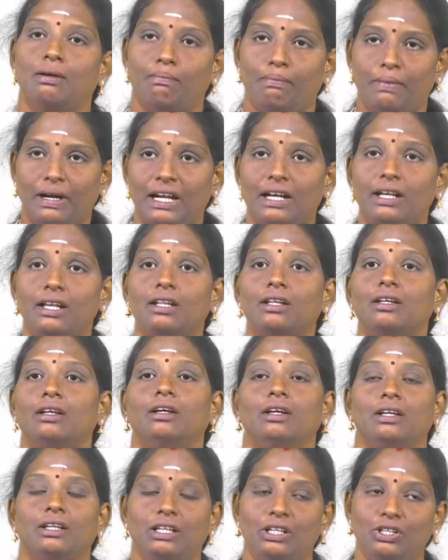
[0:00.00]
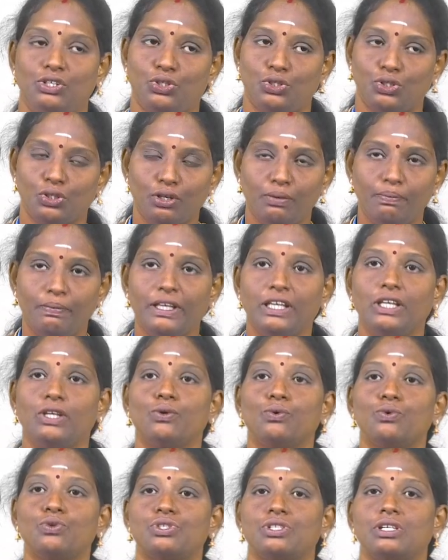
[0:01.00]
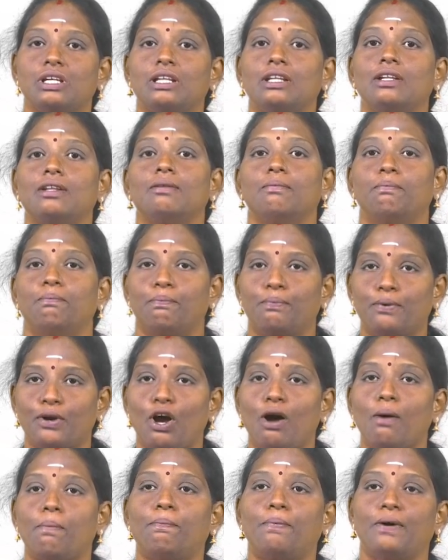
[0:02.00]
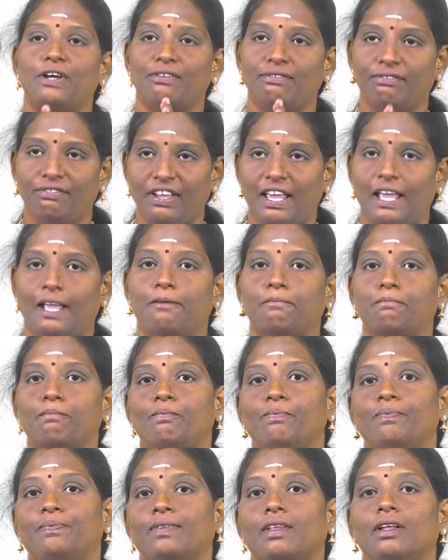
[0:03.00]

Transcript: but it should be used in proper way.